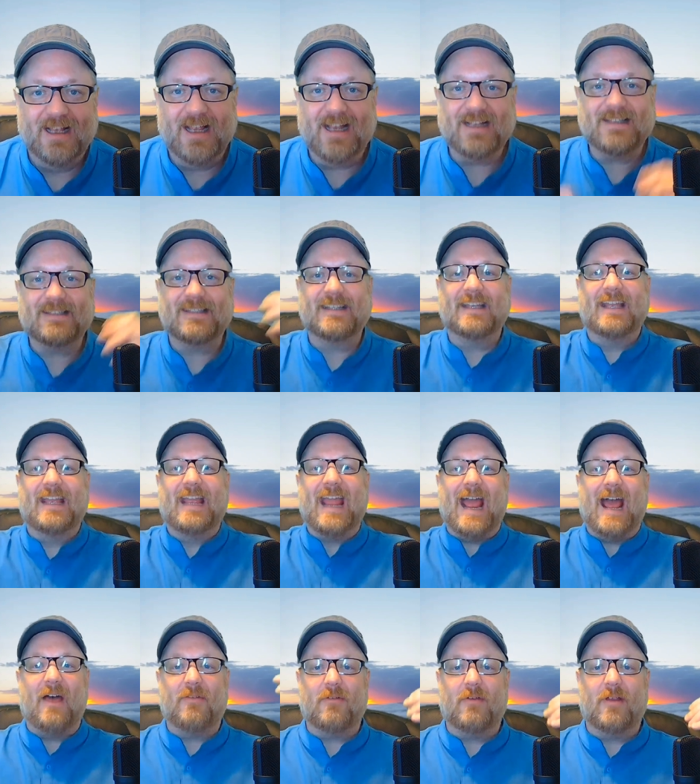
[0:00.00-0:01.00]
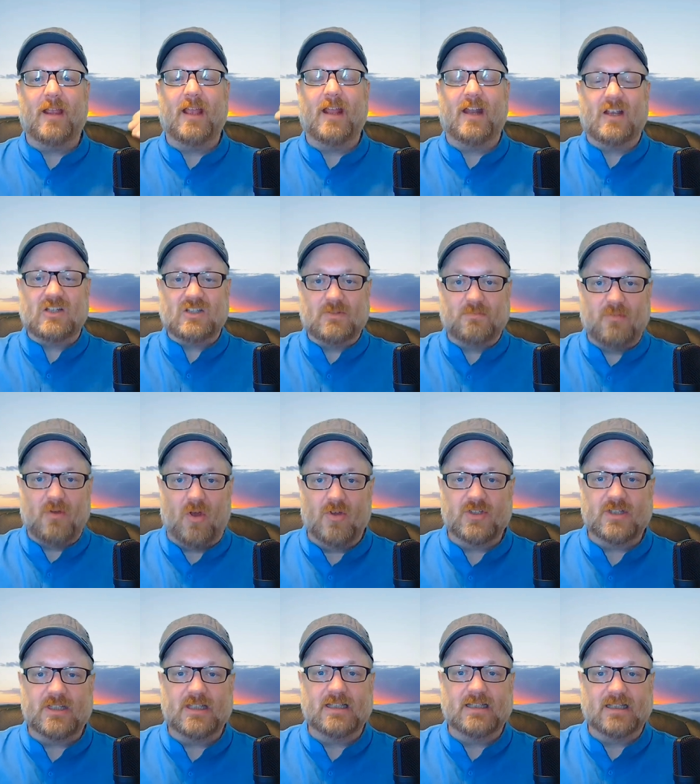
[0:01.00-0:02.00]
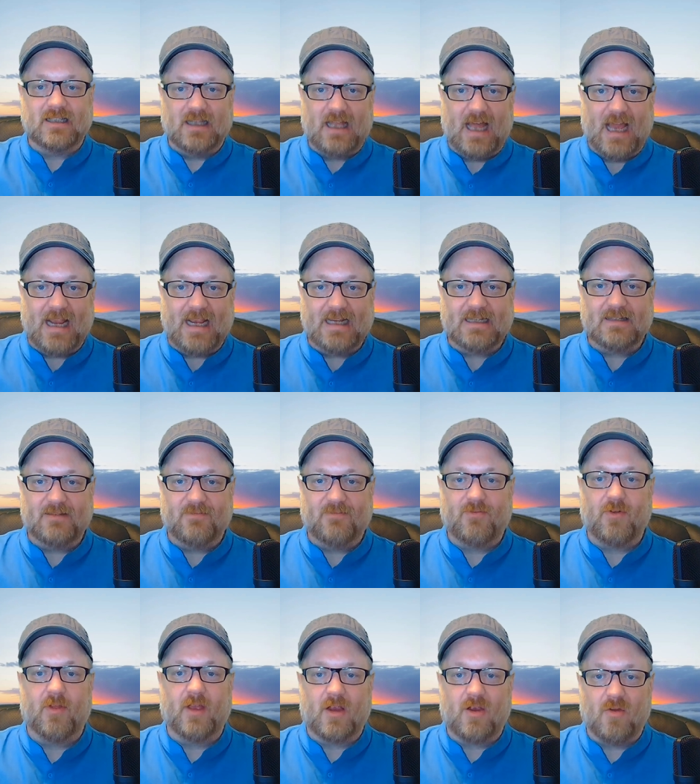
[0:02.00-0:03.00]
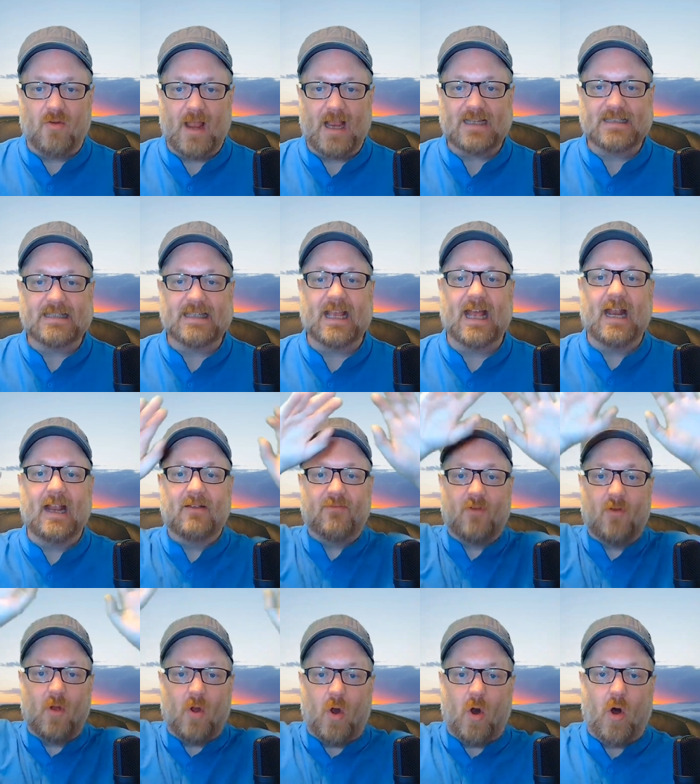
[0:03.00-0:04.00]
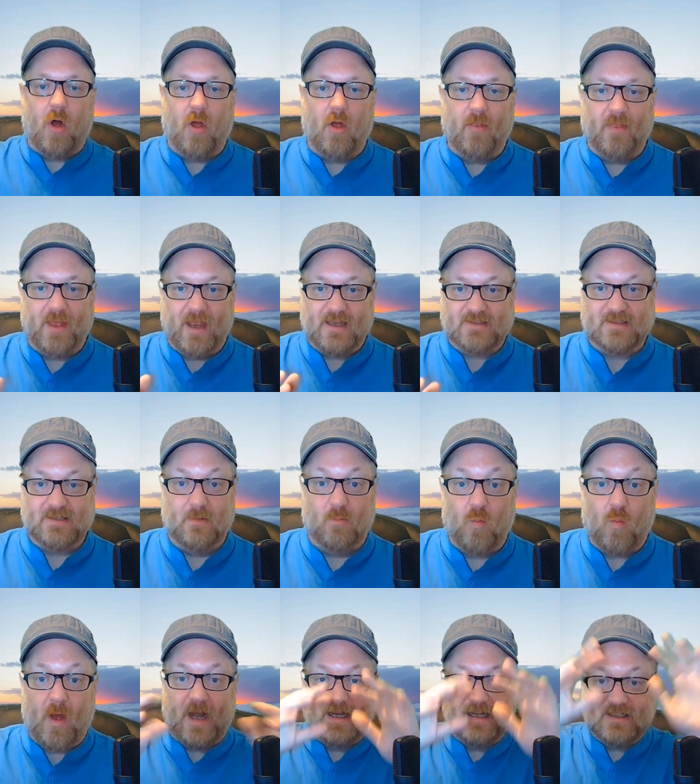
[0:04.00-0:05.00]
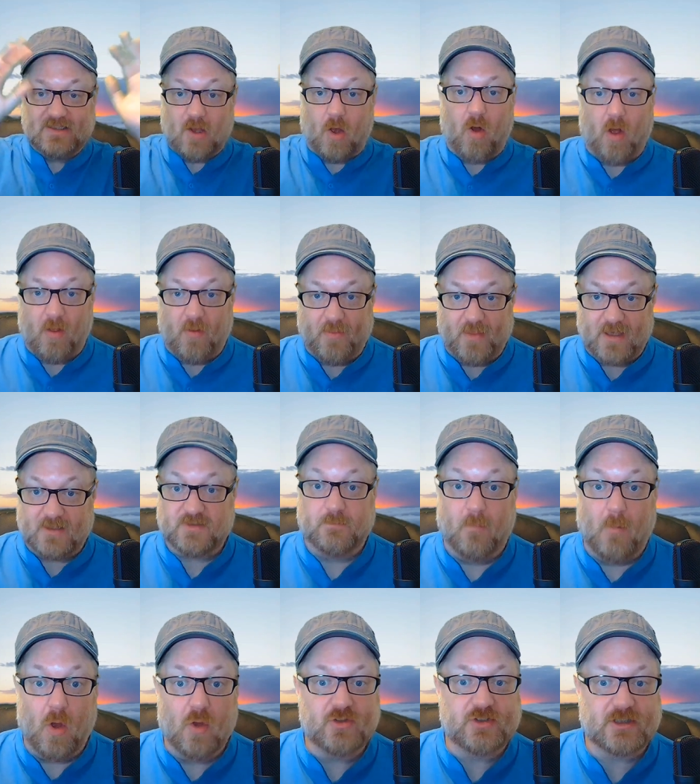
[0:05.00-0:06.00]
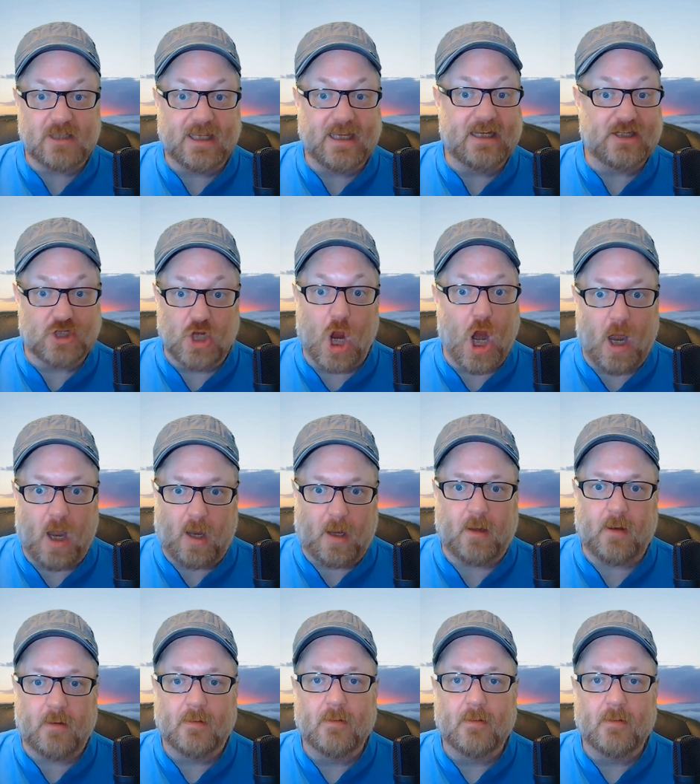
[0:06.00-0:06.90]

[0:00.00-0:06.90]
It's gathering and exposing the light for the correct setting for all this. And what is all this? Mostly dark.